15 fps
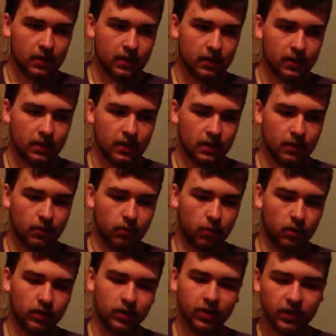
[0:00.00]
The
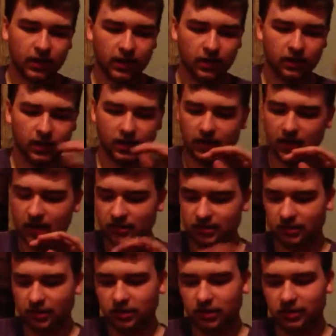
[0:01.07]
one thing that is a
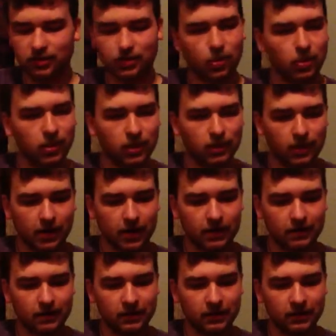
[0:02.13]
little disappointing about it